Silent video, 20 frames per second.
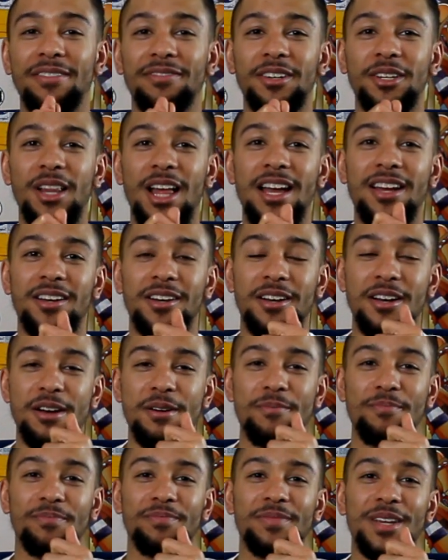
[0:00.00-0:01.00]
I feel like
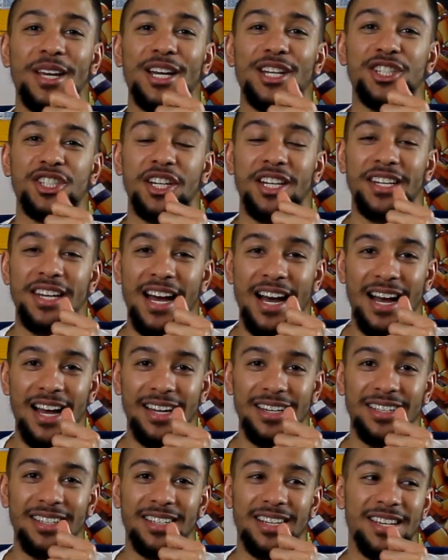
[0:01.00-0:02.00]
should have
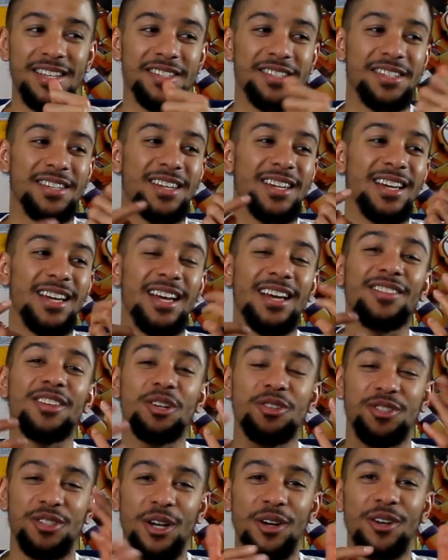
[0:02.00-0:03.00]
died, because there's